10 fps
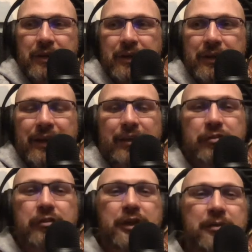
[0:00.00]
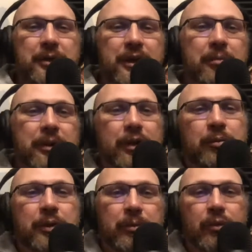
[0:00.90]
like freed me up a little
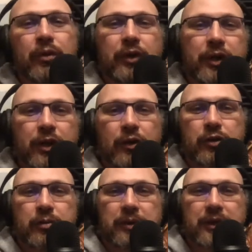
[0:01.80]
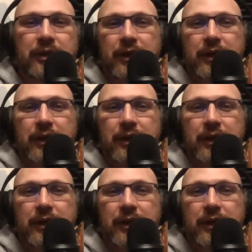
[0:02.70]
bit more, you know, to be